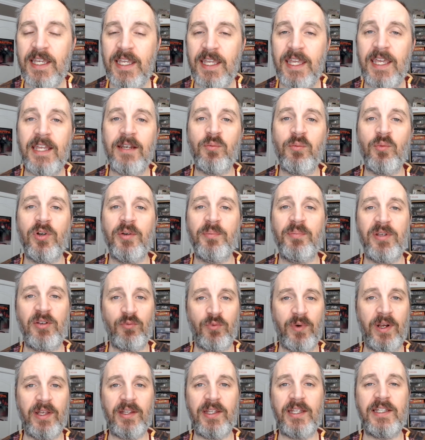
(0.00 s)
It would be
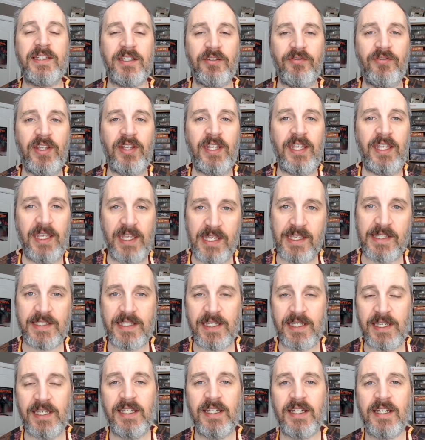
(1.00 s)
relatively
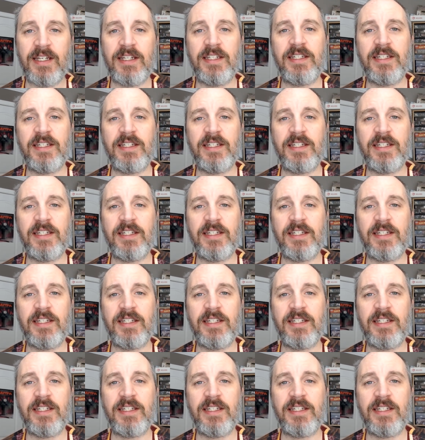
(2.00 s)
easy